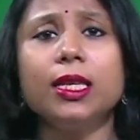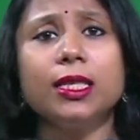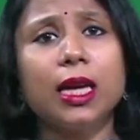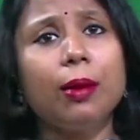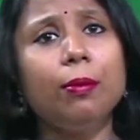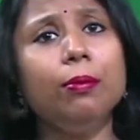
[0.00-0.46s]

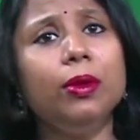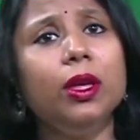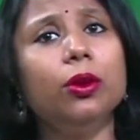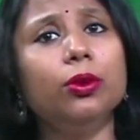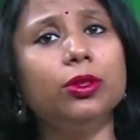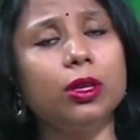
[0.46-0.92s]
some
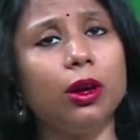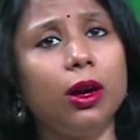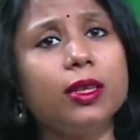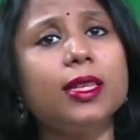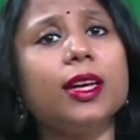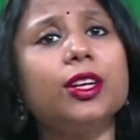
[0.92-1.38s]
youth,
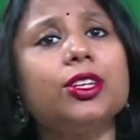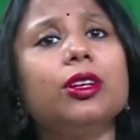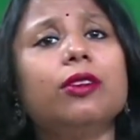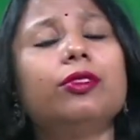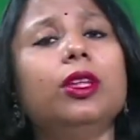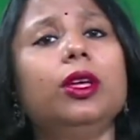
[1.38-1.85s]
a
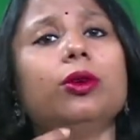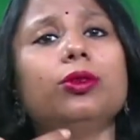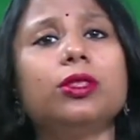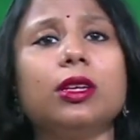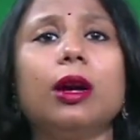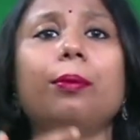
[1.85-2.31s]
section of the
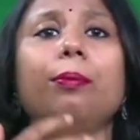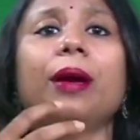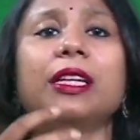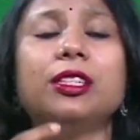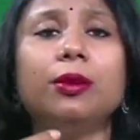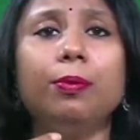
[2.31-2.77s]
youths, are
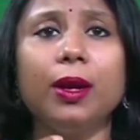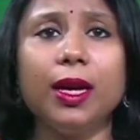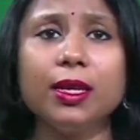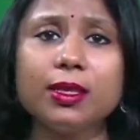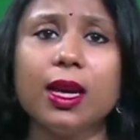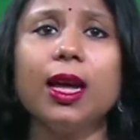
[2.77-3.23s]
better
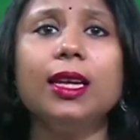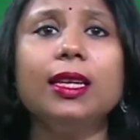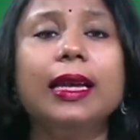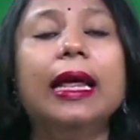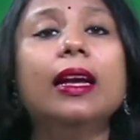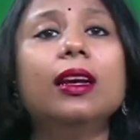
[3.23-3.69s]
placed
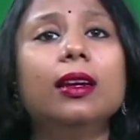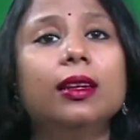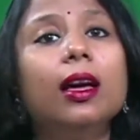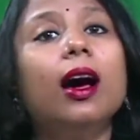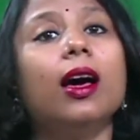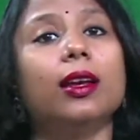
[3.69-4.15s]
than
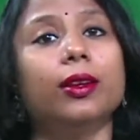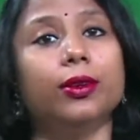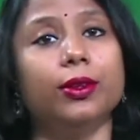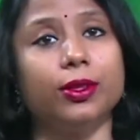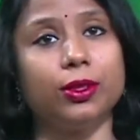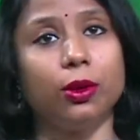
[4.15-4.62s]
the
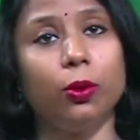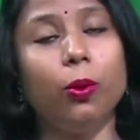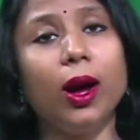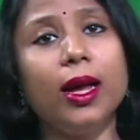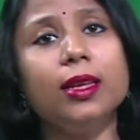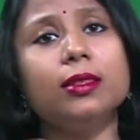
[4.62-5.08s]
others.
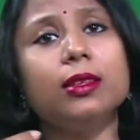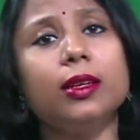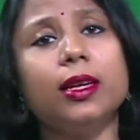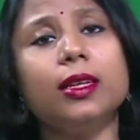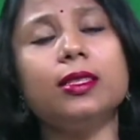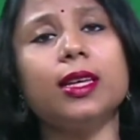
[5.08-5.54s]
Why
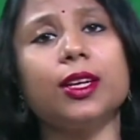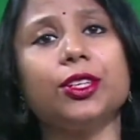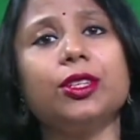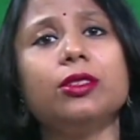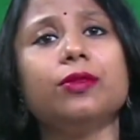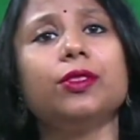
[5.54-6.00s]
certain
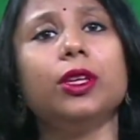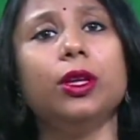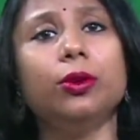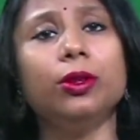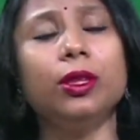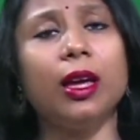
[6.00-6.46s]
sections of the
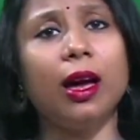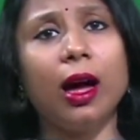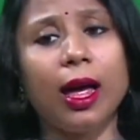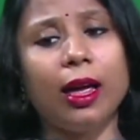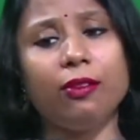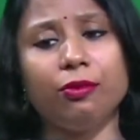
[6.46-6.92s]
youth
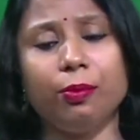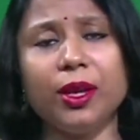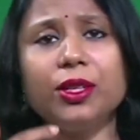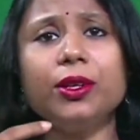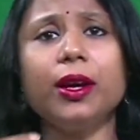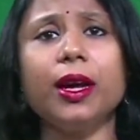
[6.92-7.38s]
have
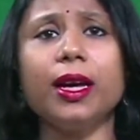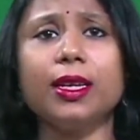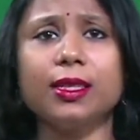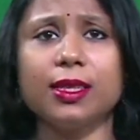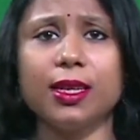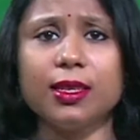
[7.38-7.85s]
better
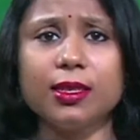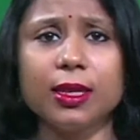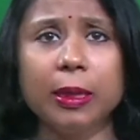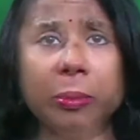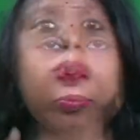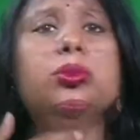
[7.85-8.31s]

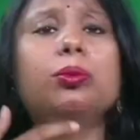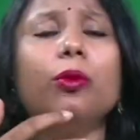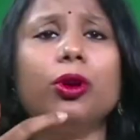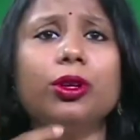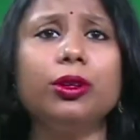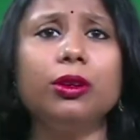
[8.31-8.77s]
access to
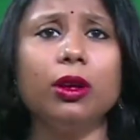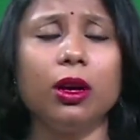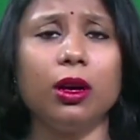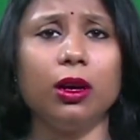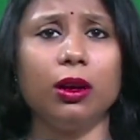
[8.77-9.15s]
modern